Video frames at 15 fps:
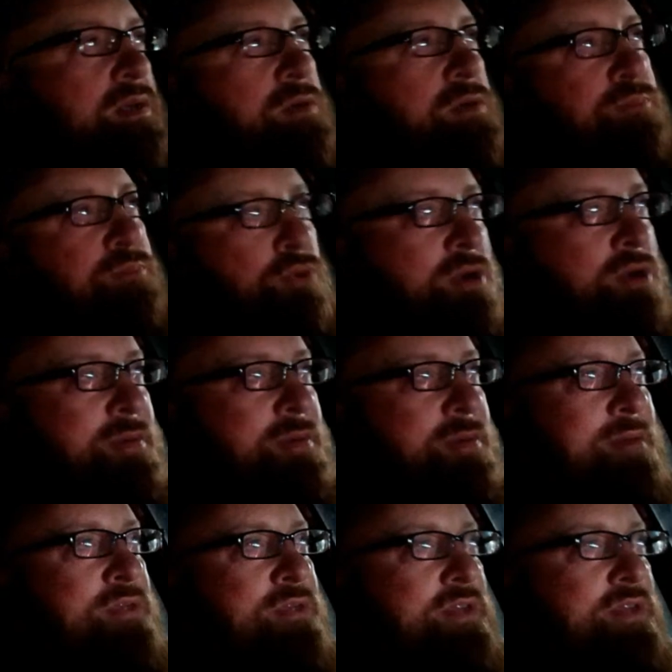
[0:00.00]
premium
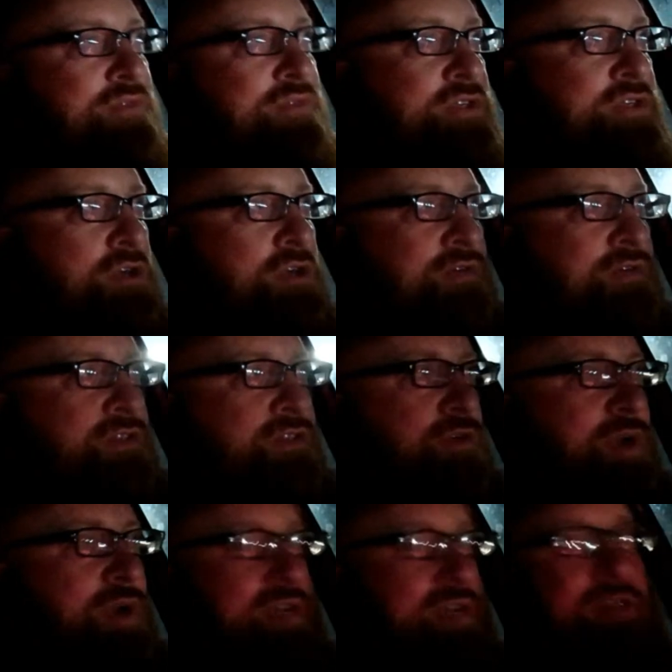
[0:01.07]
delivery service
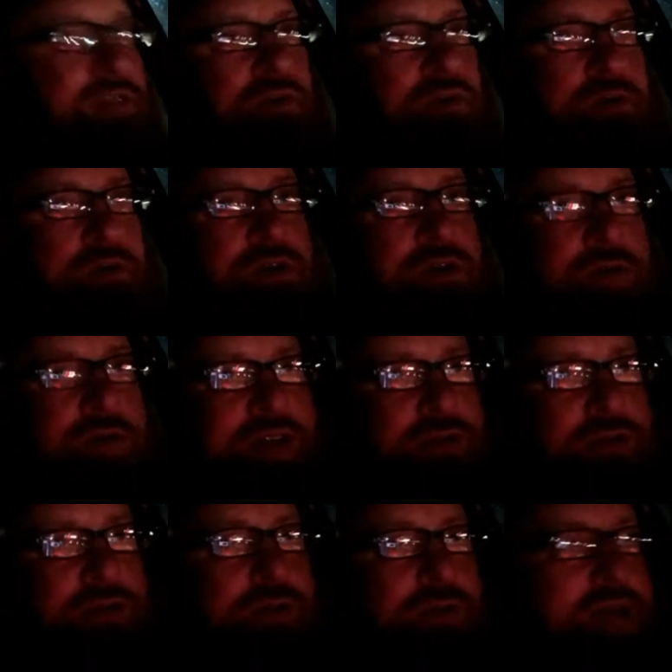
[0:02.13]
direct to the door, that
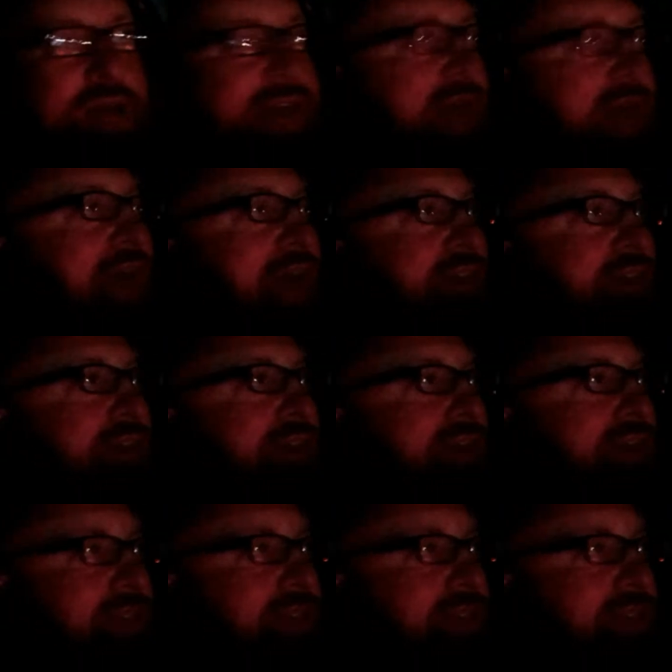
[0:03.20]
sort of thing. I still think